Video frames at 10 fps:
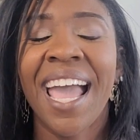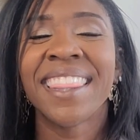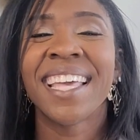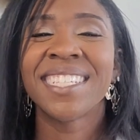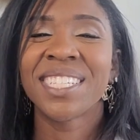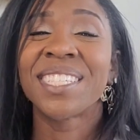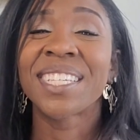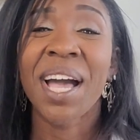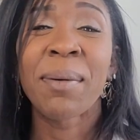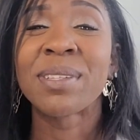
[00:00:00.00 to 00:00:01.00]
and that's just
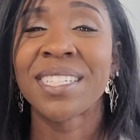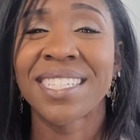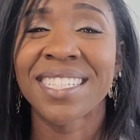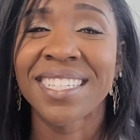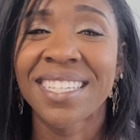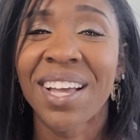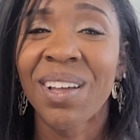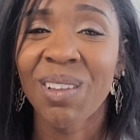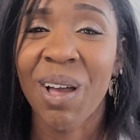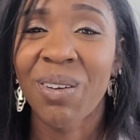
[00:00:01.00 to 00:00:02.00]
the competition
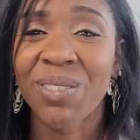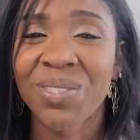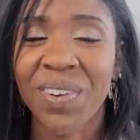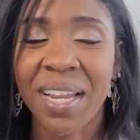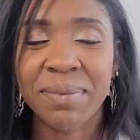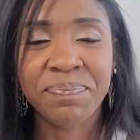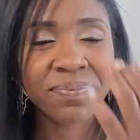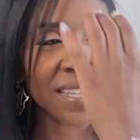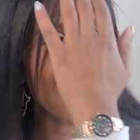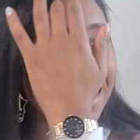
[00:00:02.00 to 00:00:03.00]
alone, right?
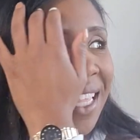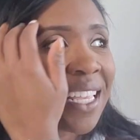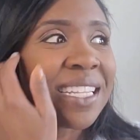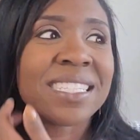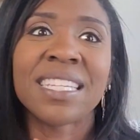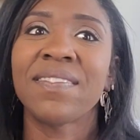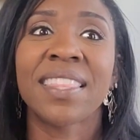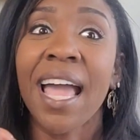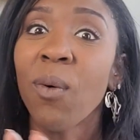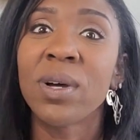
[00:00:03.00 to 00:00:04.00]

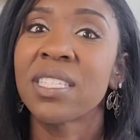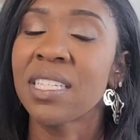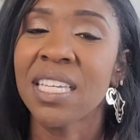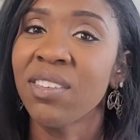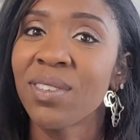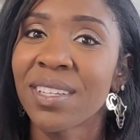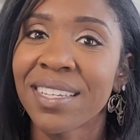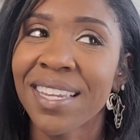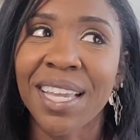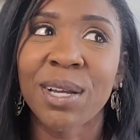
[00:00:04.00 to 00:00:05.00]
That wasn't
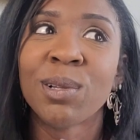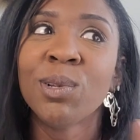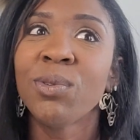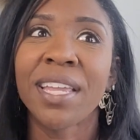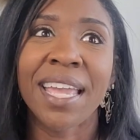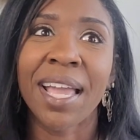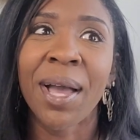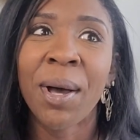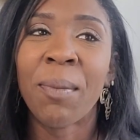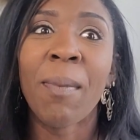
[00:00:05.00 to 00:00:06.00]
even
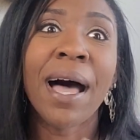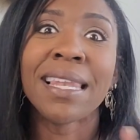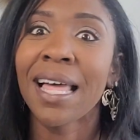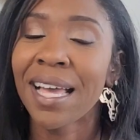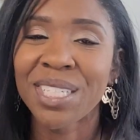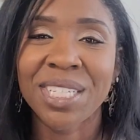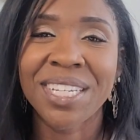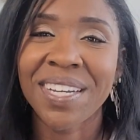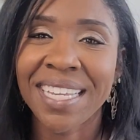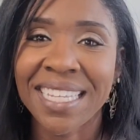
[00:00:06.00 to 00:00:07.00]
including my
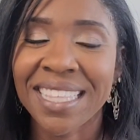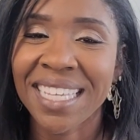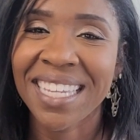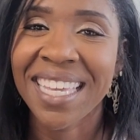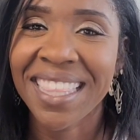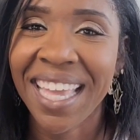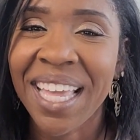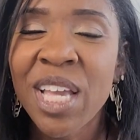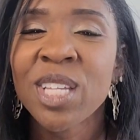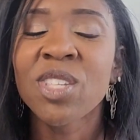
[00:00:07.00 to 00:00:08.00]
lodging or anything like
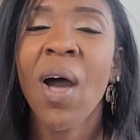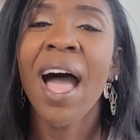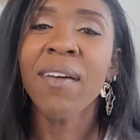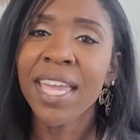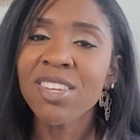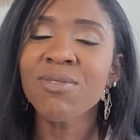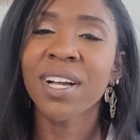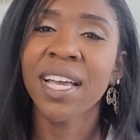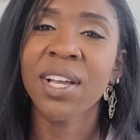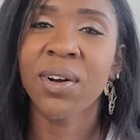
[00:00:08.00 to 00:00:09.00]
that. So how can you
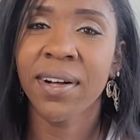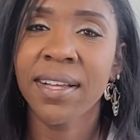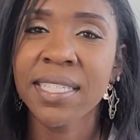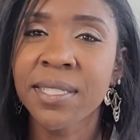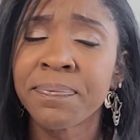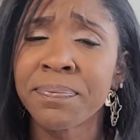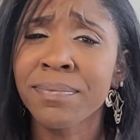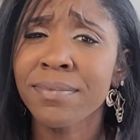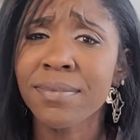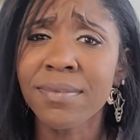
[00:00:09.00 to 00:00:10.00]
cut costs
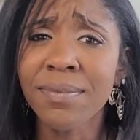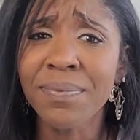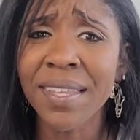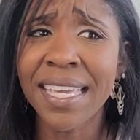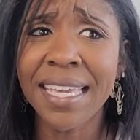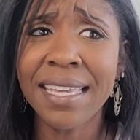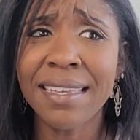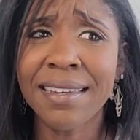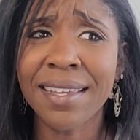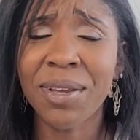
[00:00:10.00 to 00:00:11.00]

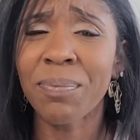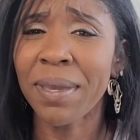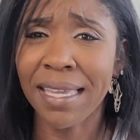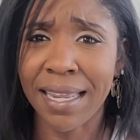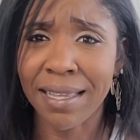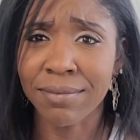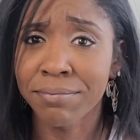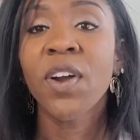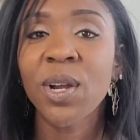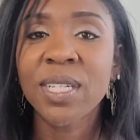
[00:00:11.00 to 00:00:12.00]
in competing?
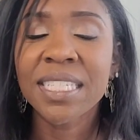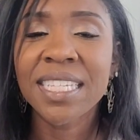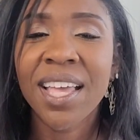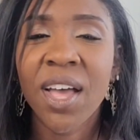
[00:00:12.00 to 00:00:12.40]
First,